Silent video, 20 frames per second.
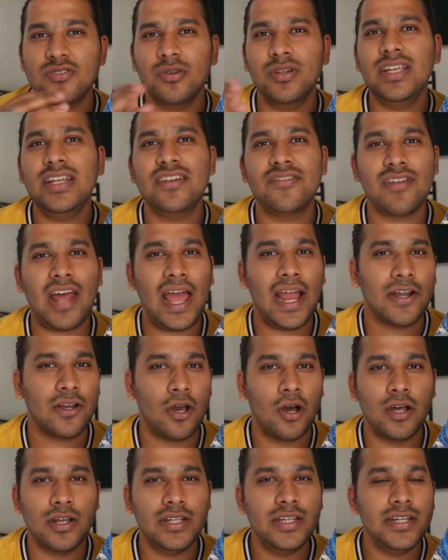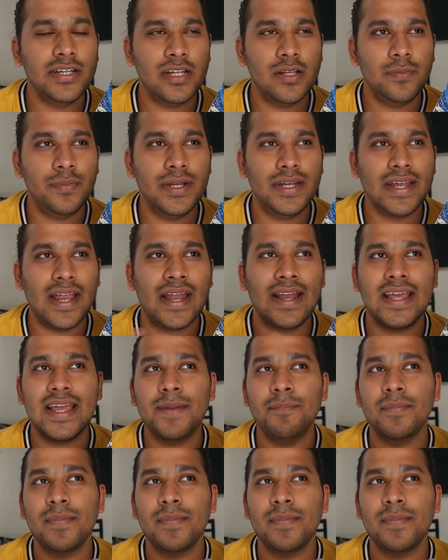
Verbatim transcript: story dragged on a little bit, and